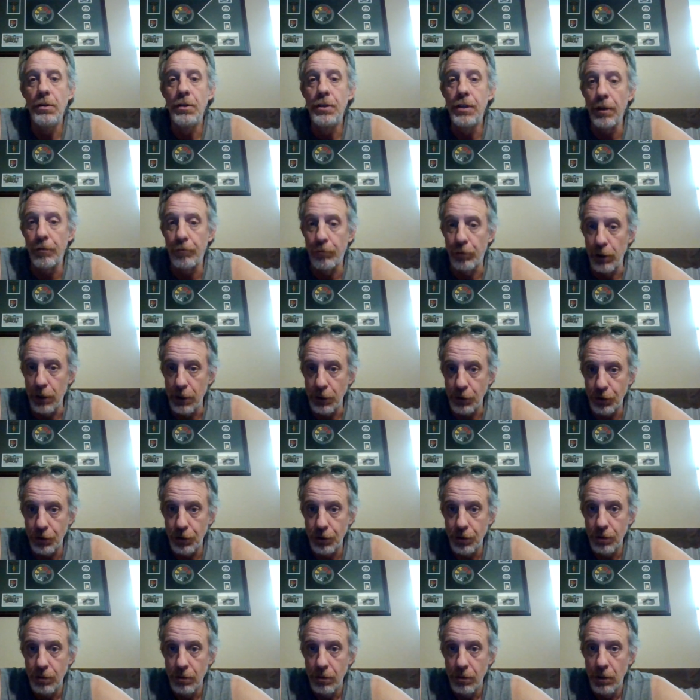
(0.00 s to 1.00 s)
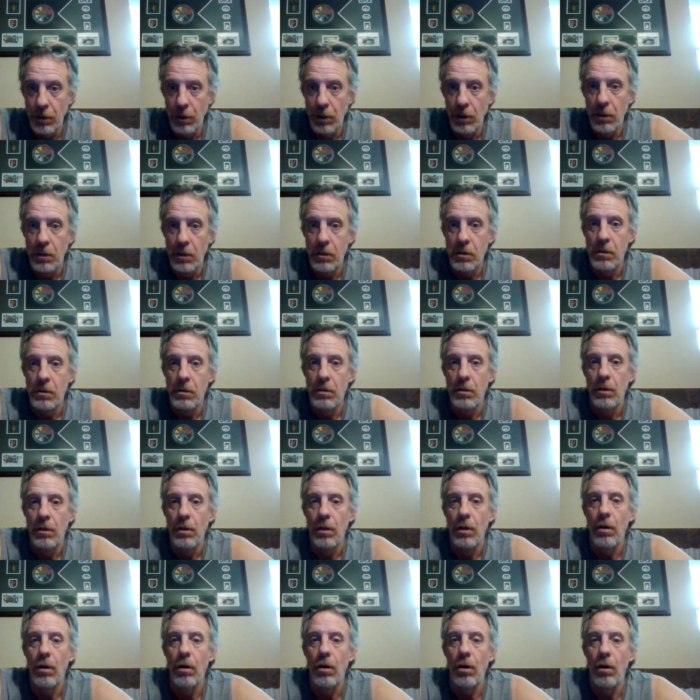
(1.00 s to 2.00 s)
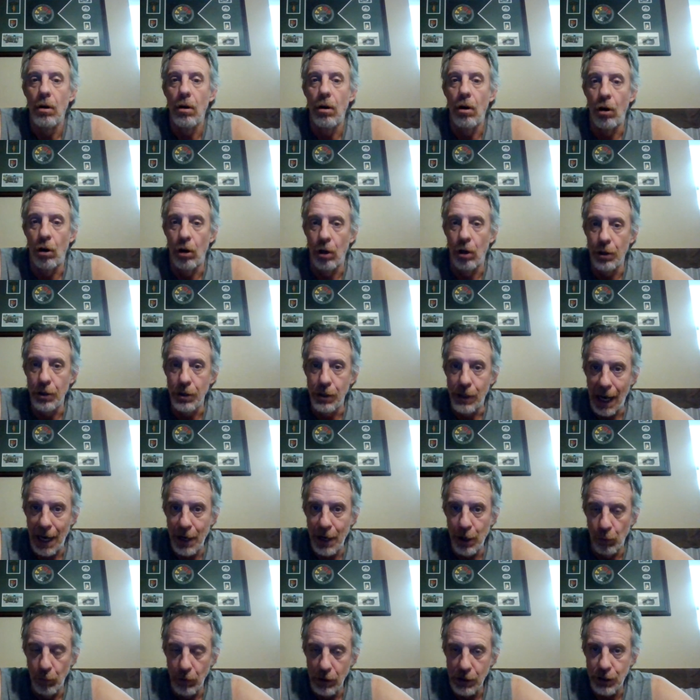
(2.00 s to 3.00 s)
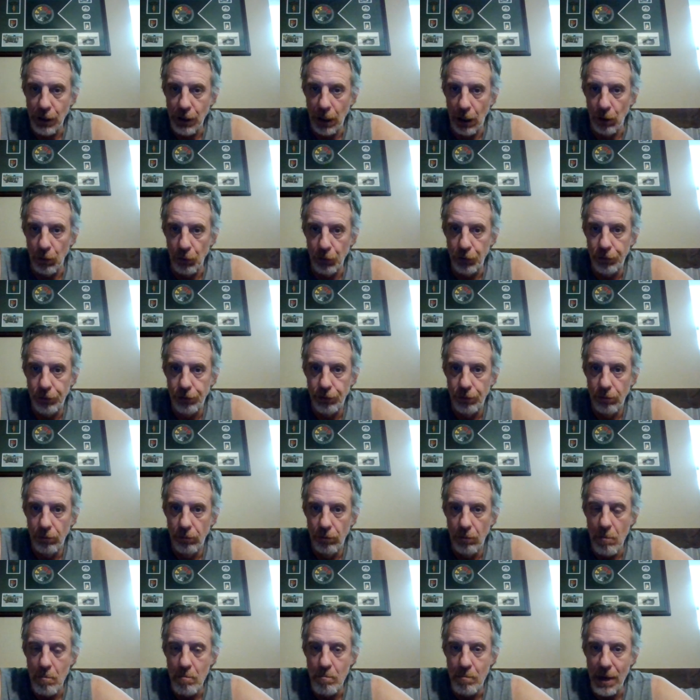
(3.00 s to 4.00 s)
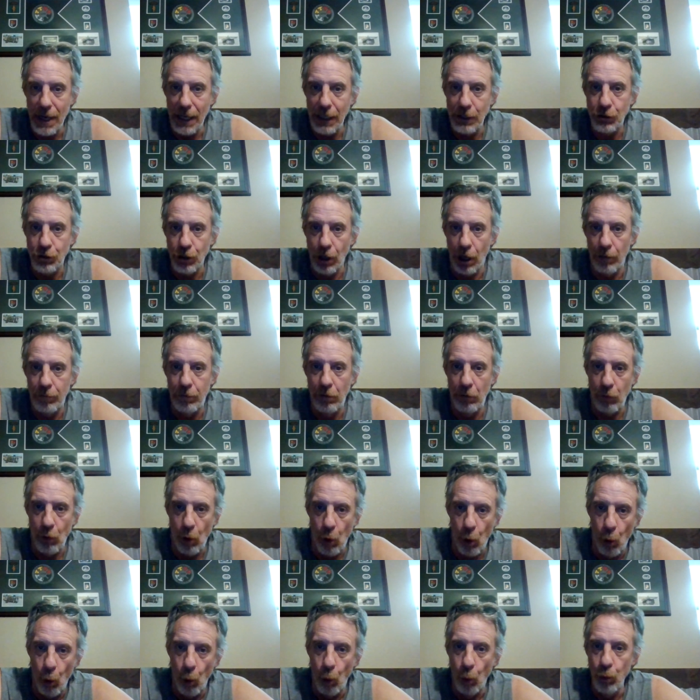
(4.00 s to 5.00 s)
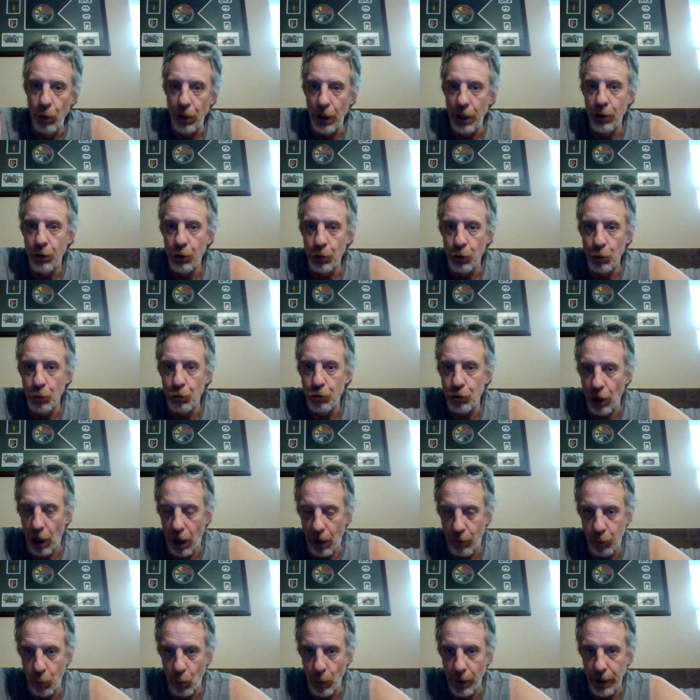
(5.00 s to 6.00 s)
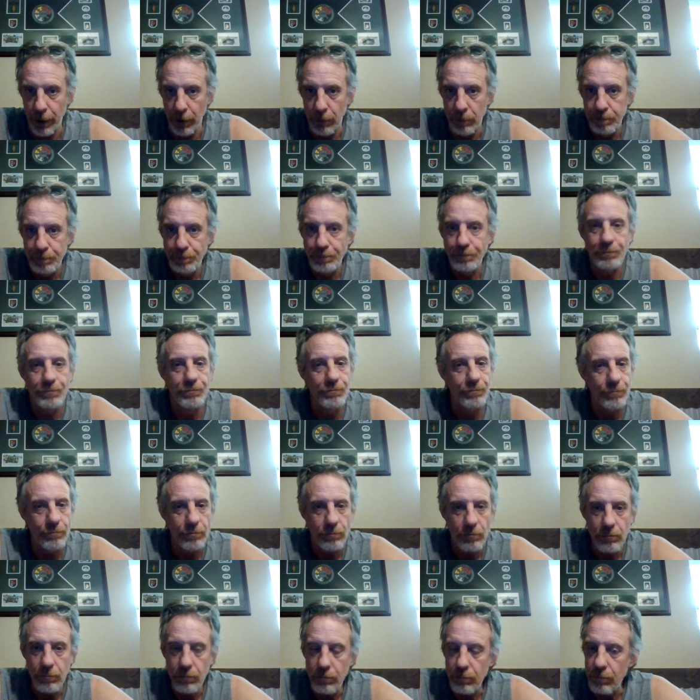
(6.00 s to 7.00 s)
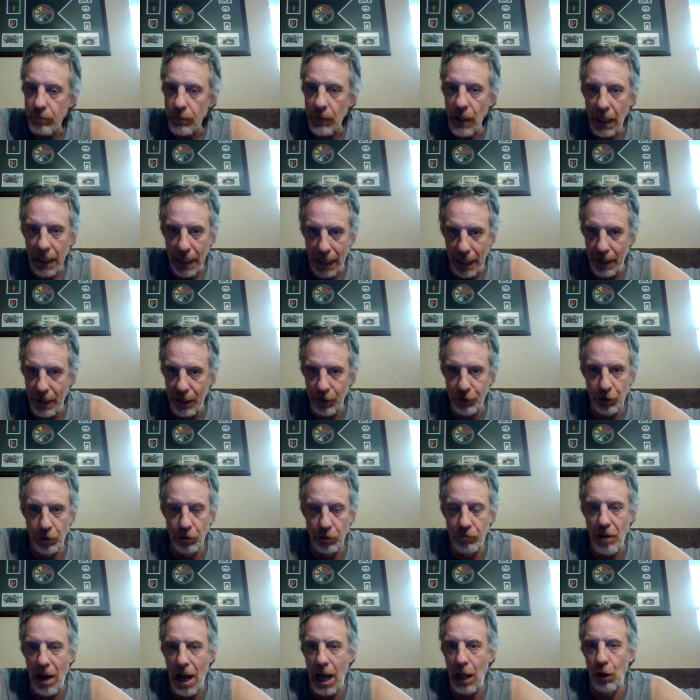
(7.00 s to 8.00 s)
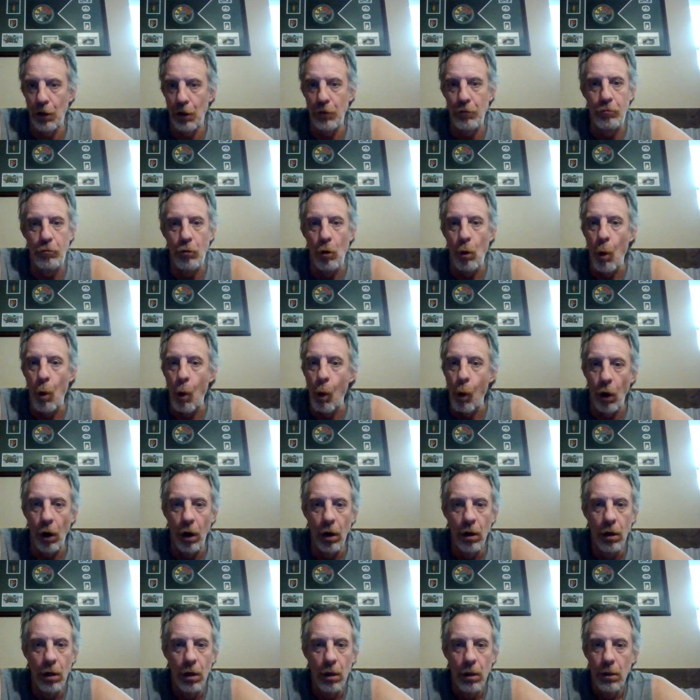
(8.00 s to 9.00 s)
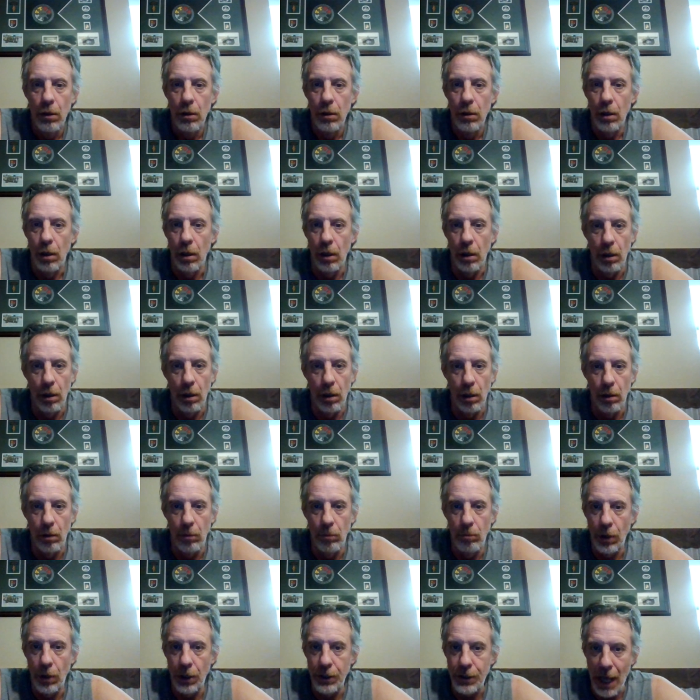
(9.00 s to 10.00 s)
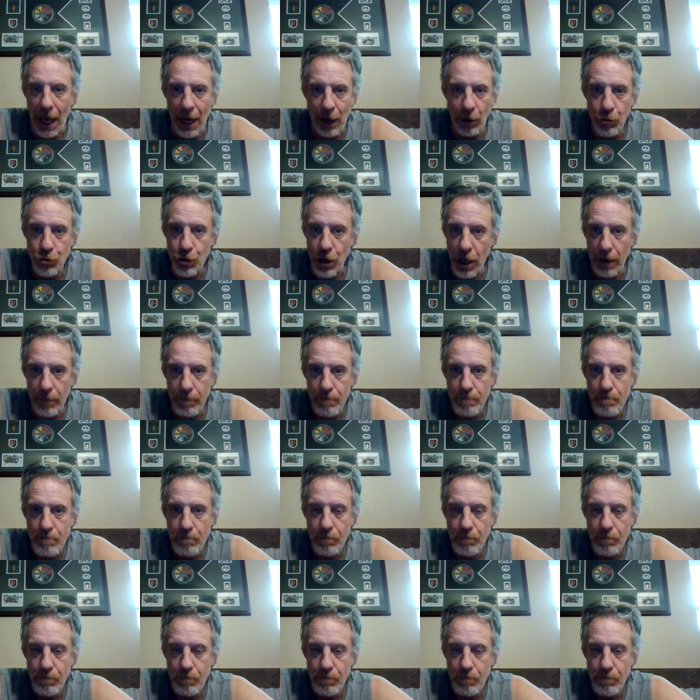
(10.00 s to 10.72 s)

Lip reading: difference on dyno results based off of old and new software. Again, this is valid for the DynoJet